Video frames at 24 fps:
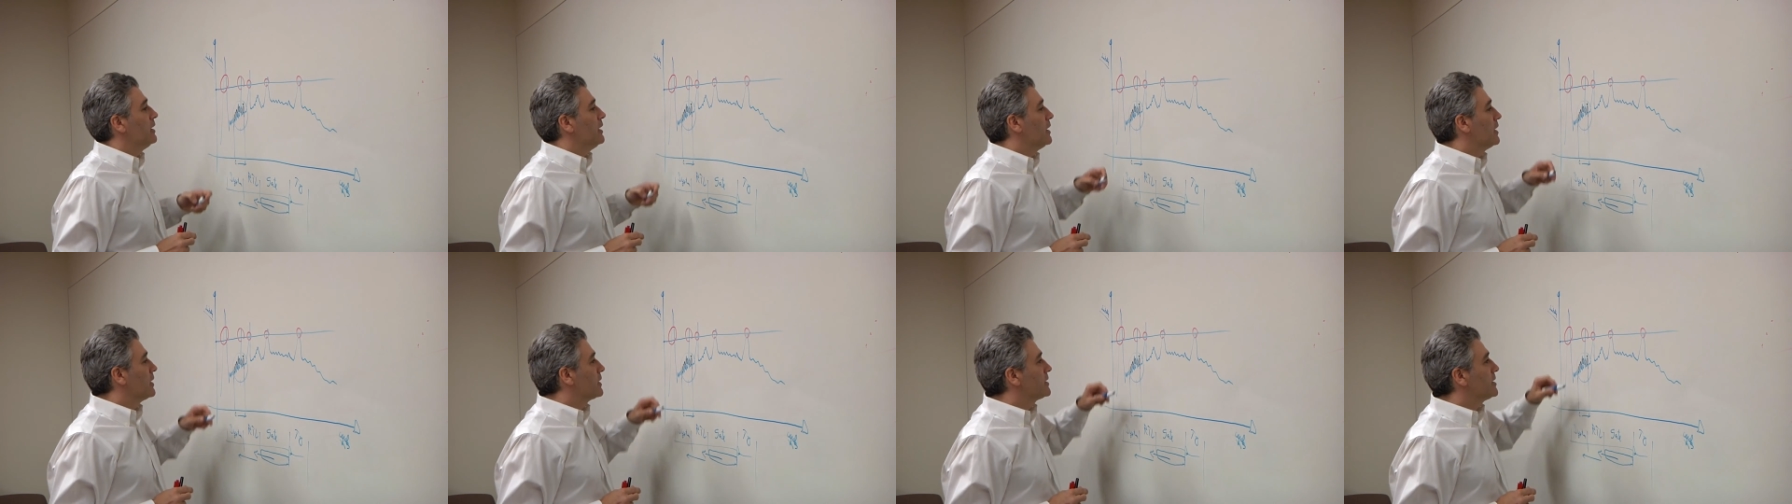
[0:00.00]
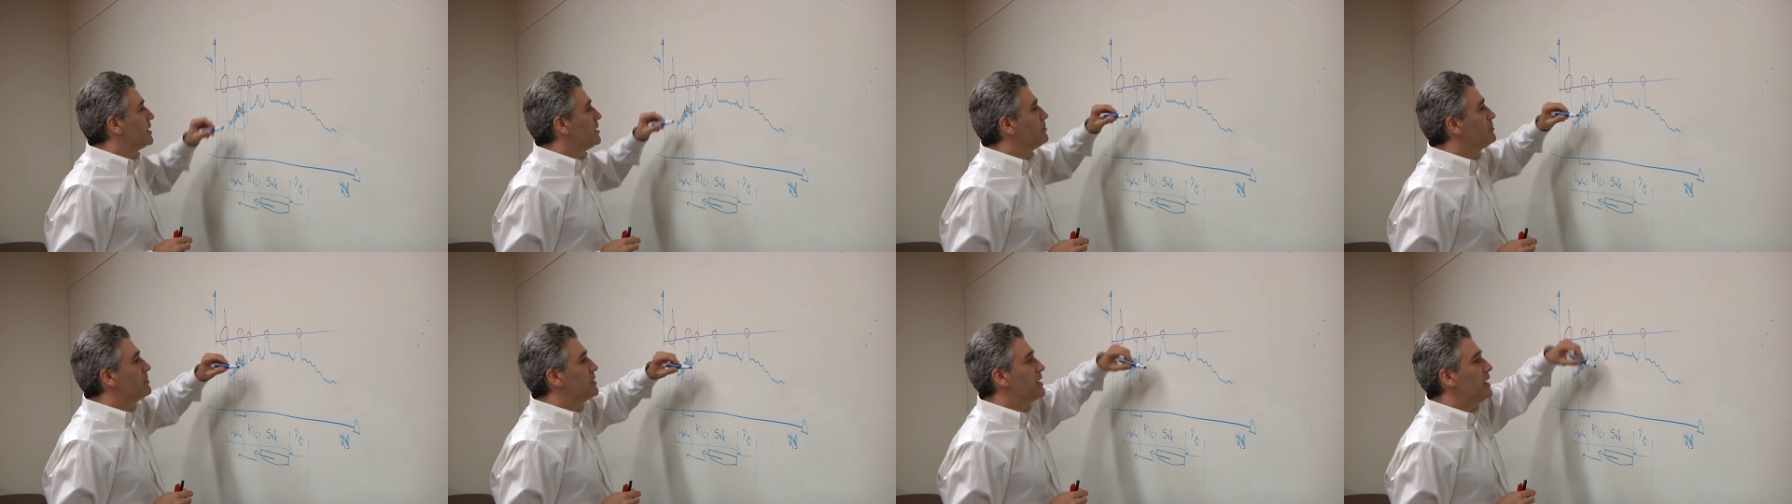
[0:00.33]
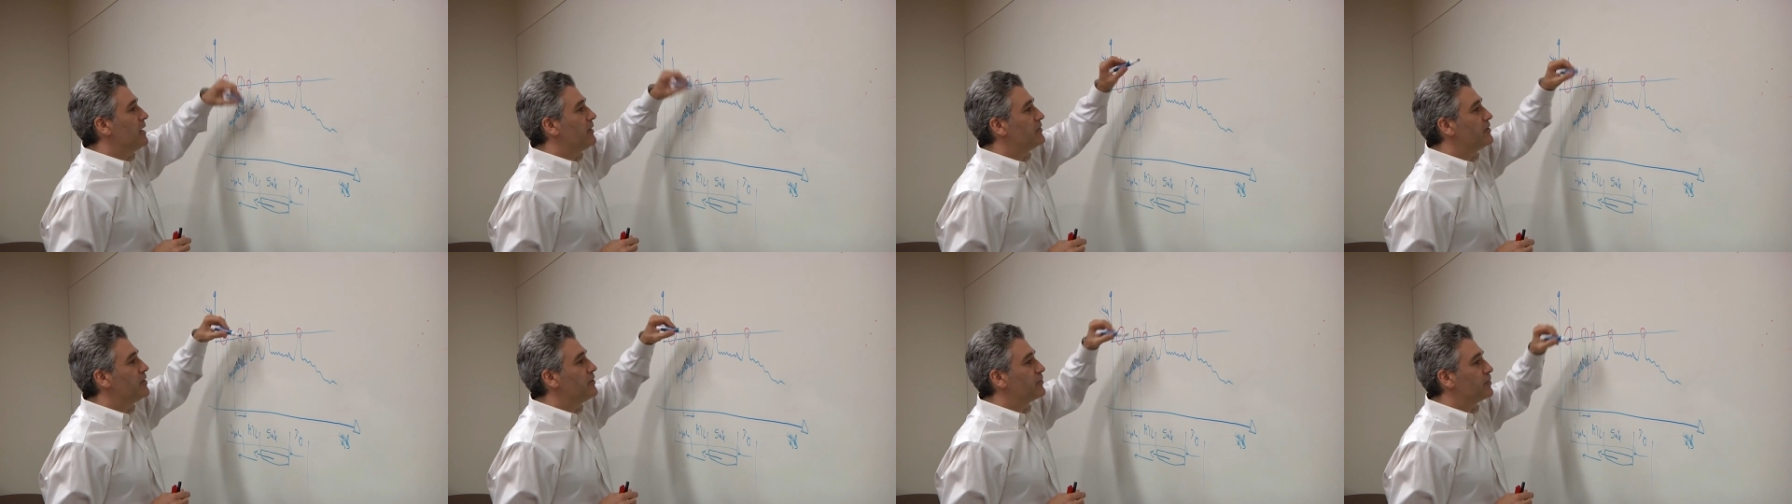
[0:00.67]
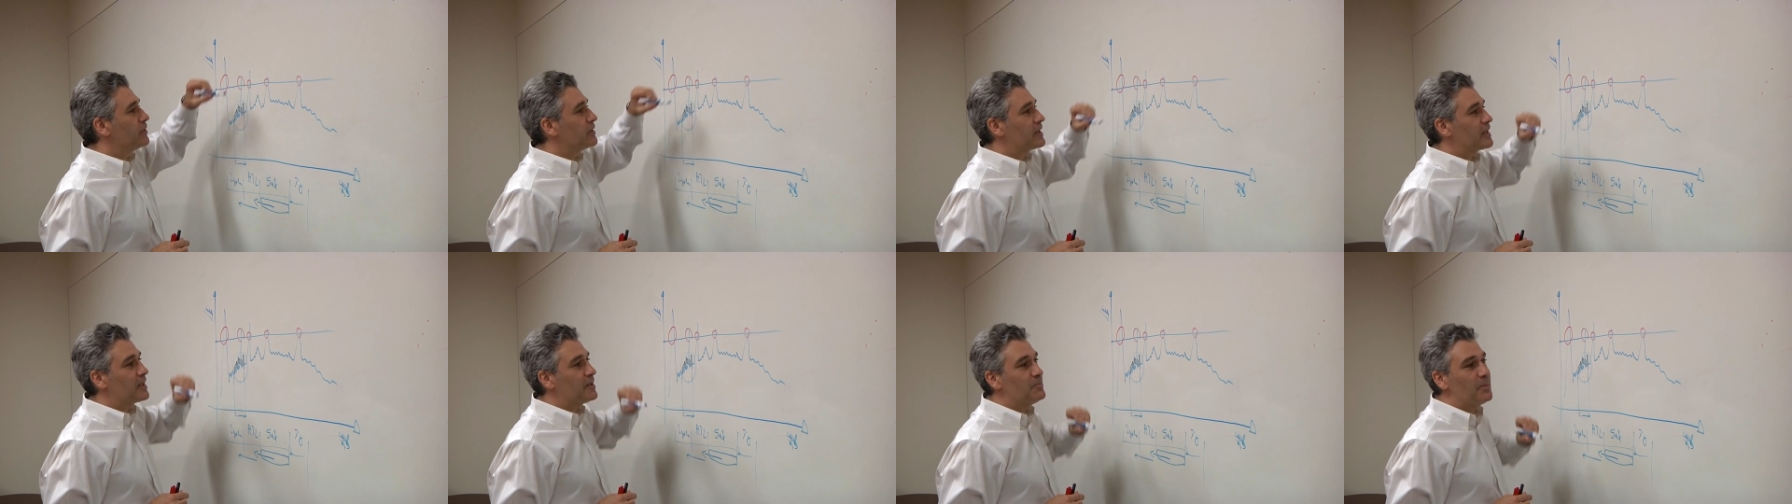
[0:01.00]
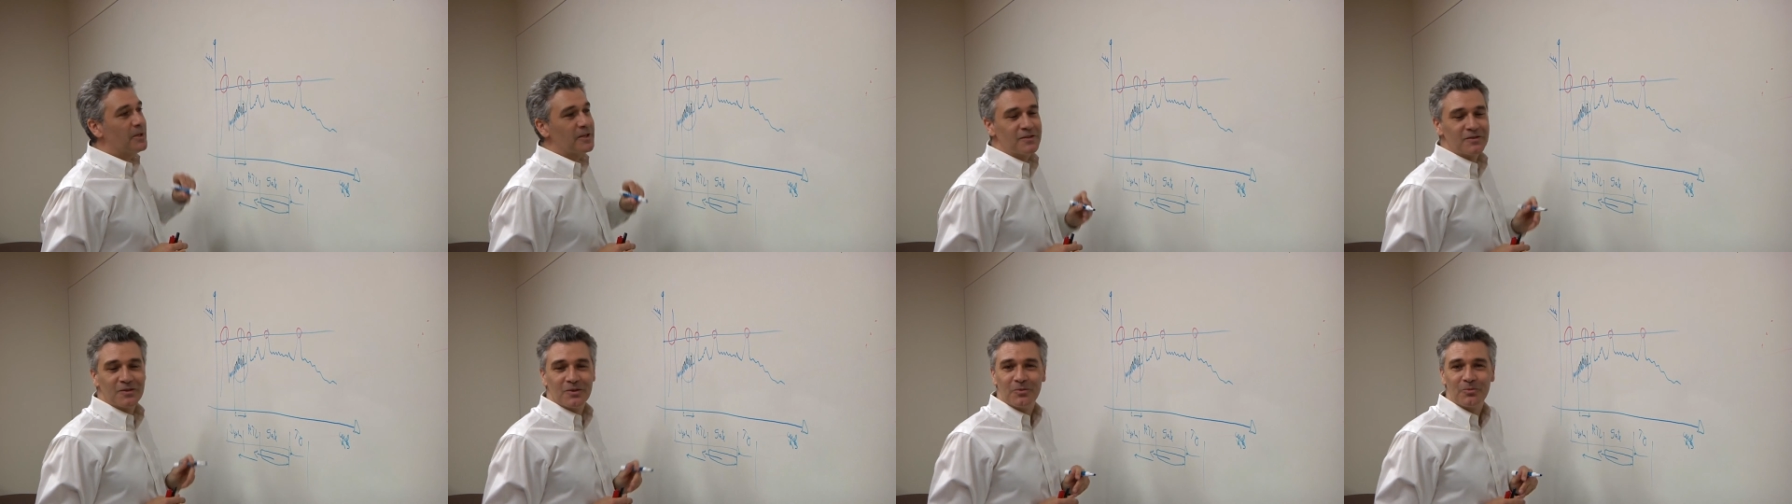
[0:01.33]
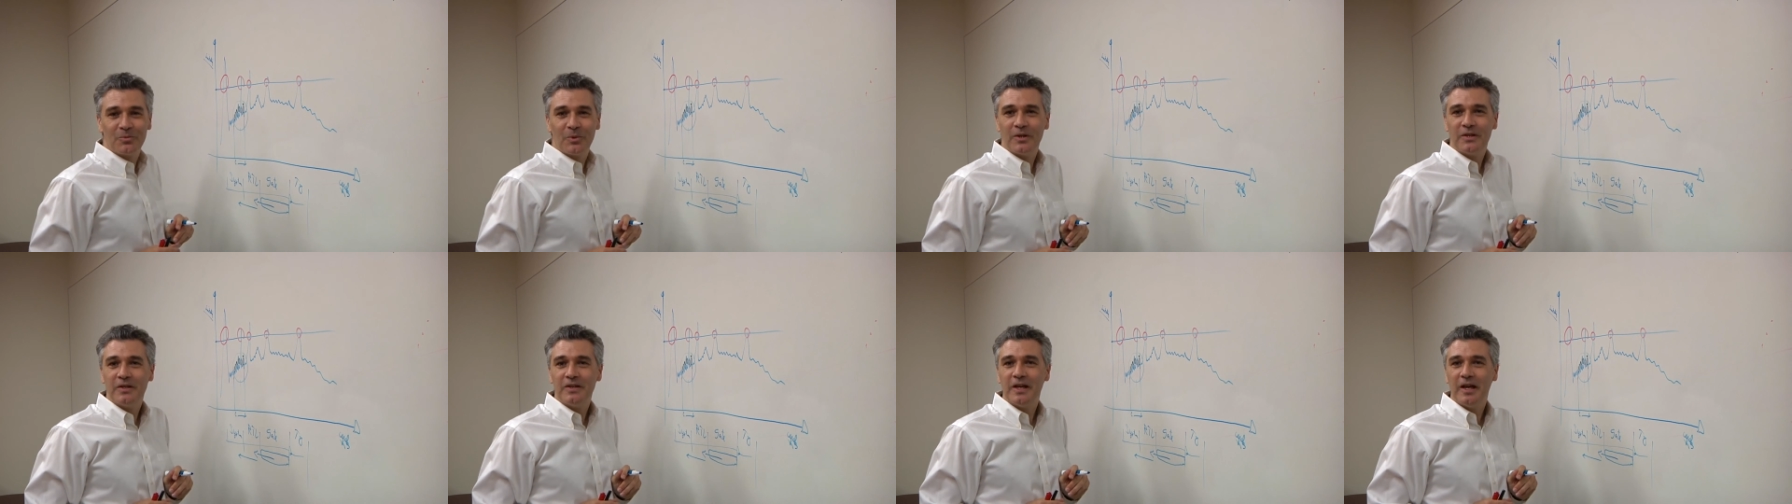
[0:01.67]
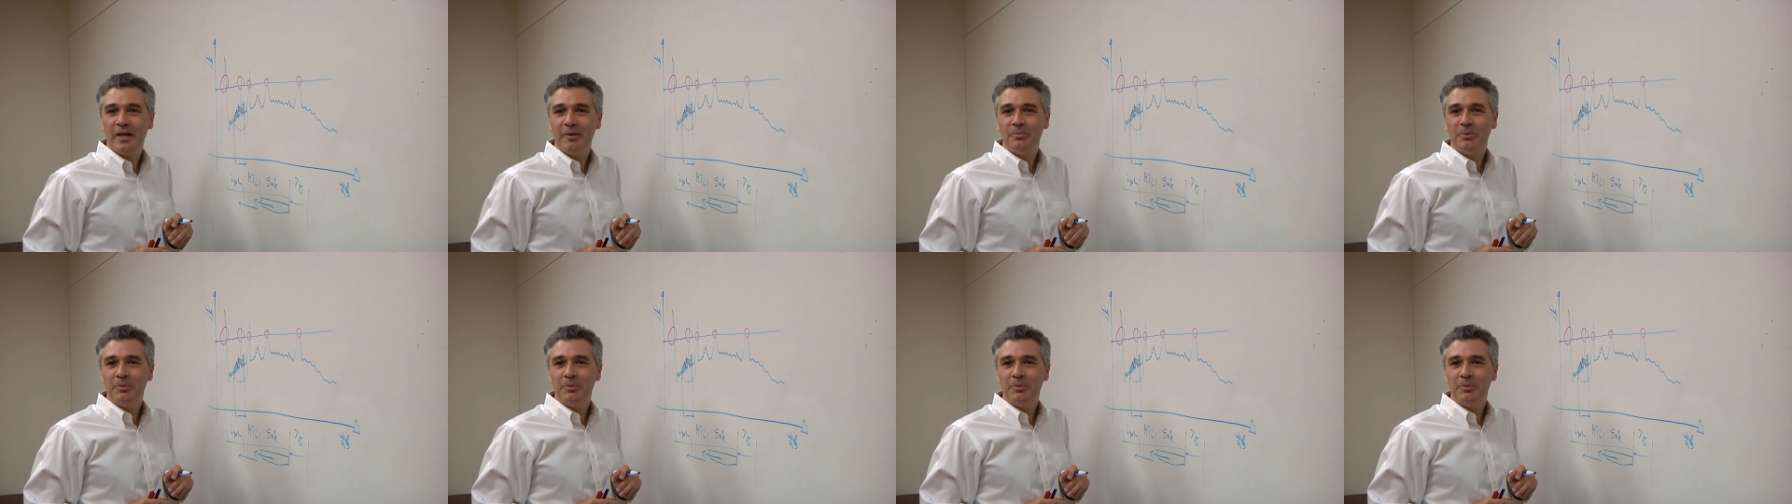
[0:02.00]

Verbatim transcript: uh, can behave differently based on what the